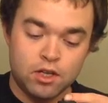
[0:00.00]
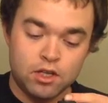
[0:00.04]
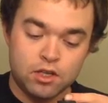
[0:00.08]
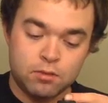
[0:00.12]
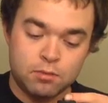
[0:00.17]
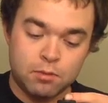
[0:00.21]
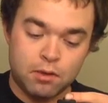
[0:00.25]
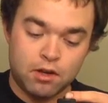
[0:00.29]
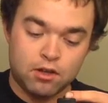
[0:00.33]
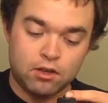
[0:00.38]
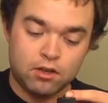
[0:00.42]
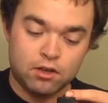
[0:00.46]
is
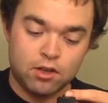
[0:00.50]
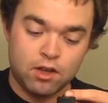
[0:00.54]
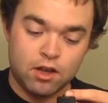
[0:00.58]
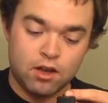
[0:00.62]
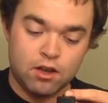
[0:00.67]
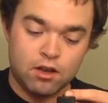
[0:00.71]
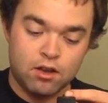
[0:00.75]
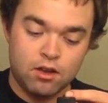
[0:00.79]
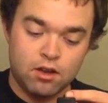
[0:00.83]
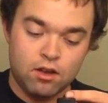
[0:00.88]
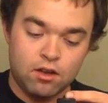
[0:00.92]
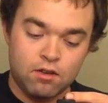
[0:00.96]
bottled
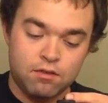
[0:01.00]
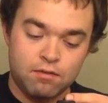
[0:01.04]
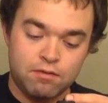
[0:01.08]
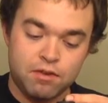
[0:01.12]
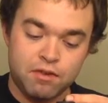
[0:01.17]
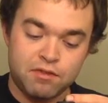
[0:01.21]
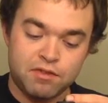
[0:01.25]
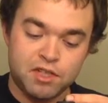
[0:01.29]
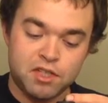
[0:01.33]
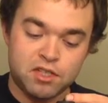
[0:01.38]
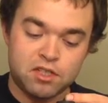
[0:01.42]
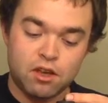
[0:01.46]
at
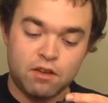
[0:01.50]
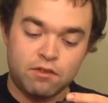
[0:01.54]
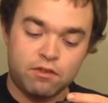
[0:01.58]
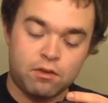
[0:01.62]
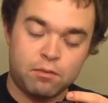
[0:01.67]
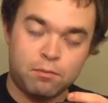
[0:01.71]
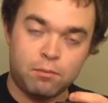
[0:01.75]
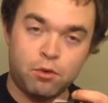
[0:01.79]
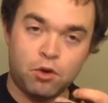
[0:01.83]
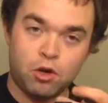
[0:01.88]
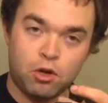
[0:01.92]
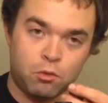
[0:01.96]

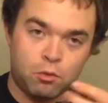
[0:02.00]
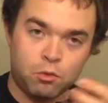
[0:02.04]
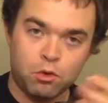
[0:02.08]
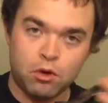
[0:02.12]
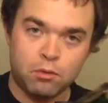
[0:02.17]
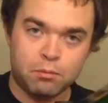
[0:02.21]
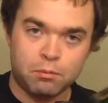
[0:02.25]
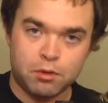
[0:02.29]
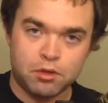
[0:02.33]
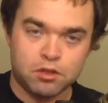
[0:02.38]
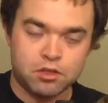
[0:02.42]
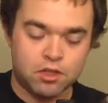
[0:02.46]

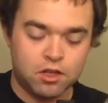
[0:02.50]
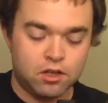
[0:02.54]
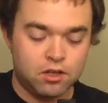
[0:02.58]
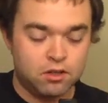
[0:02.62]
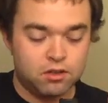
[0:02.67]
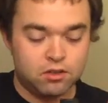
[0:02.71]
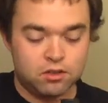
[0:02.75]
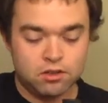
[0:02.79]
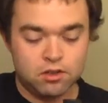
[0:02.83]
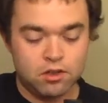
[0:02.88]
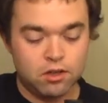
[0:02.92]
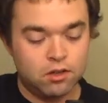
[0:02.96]
57.1%.
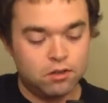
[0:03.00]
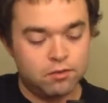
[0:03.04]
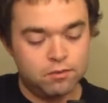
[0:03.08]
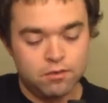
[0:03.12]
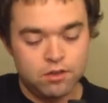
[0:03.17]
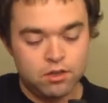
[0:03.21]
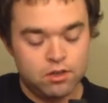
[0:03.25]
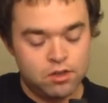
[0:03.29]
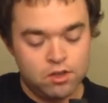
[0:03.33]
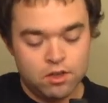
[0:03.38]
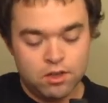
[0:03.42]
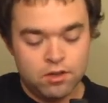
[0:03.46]
So,
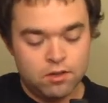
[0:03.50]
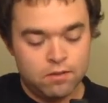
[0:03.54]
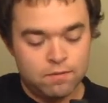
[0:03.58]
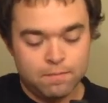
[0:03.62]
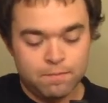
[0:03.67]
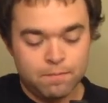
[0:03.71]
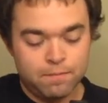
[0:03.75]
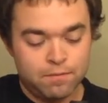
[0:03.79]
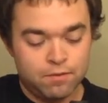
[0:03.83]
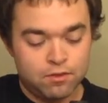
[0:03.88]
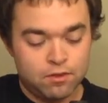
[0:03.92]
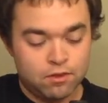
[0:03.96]

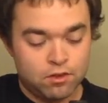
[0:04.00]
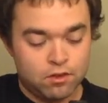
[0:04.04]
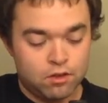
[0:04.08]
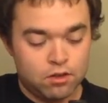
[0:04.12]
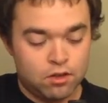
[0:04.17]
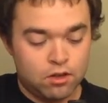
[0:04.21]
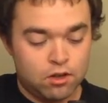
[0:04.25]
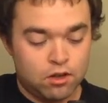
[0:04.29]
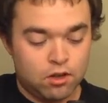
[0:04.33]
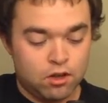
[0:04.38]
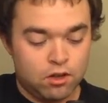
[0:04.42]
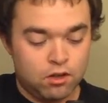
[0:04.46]

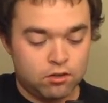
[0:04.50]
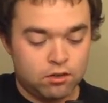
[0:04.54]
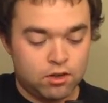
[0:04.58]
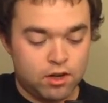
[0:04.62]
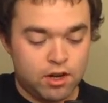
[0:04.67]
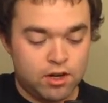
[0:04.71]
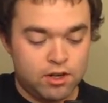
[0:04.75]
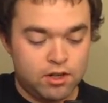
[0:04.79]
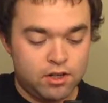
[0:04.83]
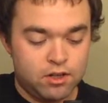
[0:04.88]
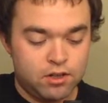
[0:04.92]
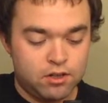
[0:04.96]

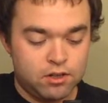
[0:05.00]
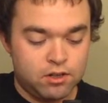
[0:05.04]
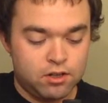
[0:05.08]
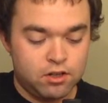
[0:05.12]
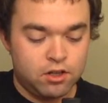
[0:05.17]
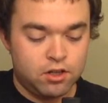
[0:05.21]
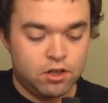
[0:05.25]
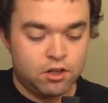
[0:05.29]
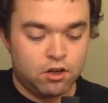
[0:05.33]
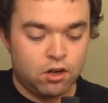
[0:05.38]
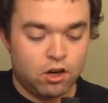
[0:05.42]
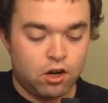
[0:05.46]
already, you
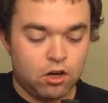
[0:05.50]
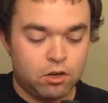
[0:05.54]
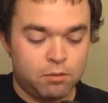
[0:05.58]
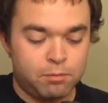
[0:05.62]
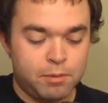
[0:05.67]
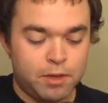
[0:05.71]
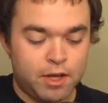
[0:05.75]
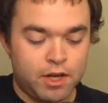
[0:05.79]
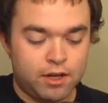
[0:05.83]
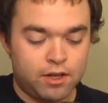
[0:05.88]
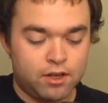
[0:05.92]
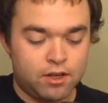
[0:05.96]
know,
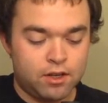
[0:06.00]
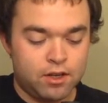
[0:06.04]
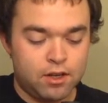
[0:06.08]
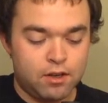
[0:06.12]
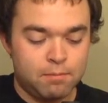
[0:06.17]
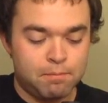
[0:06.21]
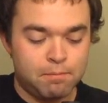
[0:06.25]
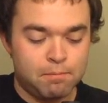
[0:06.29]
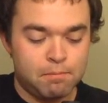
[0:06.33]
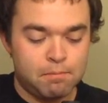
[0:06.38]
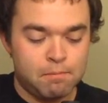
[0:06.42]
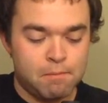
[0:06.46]
Ardbeg,
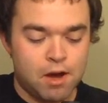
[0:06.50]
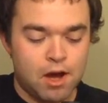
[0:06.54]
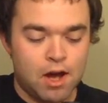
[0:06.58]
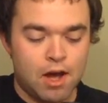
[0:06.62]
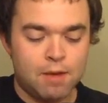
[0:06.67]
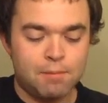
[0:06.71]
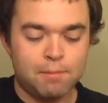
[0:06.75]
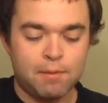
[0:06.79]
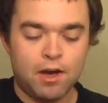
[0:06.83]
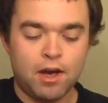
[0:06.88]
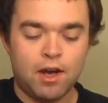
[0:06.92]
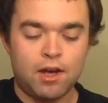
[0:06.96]
in
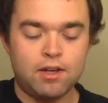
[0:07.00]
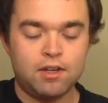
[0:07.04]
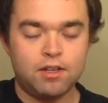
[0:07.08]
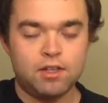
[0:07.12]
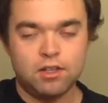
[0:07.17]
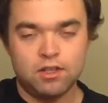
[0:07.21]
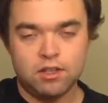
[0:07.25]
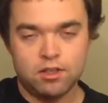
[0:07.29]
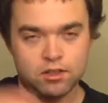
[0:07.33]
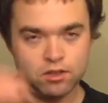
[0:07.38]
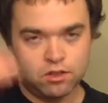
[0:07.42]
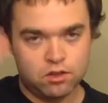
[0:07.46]
my mind,
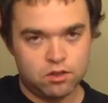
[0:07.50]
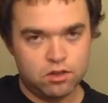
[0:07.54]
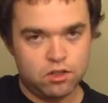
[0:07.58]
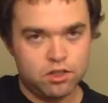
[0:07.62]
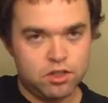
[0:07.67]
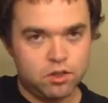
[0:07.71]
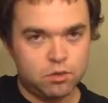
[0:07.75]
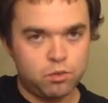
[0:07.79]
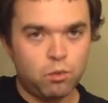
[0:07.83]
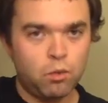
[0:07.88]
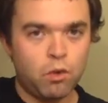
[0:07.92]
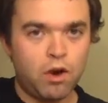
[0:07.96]
is
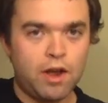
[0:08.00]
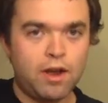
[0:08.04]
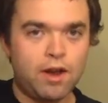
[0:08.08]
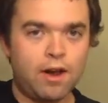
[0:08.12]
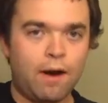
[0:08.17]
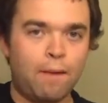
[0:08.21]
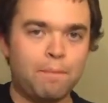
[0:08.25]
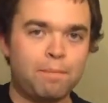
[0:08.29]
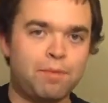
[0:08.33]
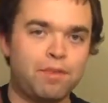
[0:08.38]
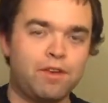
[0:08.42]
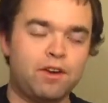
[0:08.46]
way
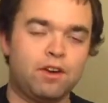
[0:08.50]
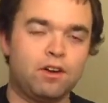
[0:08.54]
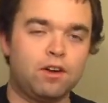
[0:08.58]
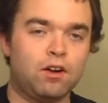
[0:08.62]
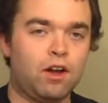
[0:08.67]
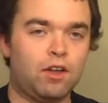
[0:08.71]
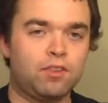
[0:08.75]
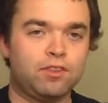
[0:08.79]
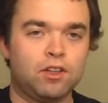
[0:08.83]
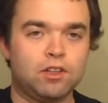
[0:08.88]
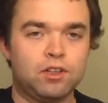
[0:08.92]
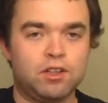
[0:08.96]
up there
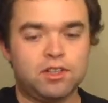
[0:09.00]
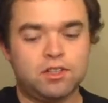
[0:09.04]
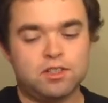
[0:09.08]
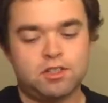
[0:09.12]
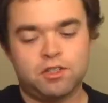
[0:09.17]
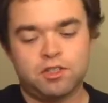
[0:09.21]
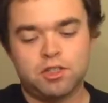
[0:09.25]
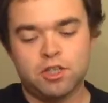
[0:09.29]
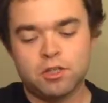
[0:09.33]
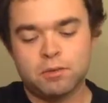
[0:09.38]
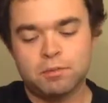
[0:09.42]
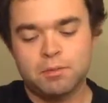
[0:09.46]
on the
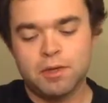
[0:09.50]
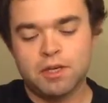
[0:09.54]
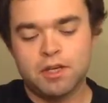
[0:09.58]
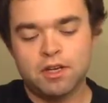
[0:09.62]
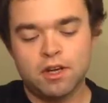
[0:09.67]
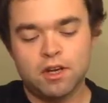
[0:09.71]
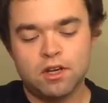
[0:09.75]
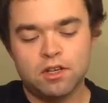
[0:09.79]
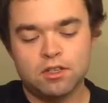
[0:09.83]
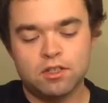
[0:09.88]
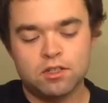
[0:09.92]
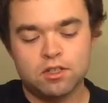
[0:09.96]
list. Just
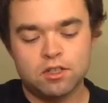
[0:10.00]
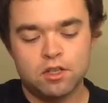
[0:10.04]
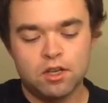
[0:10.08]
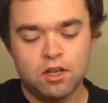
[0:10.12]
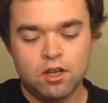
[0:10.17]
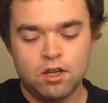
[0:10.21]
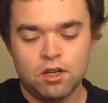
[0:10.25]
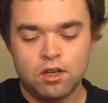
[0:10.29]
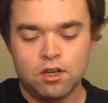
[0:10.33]
because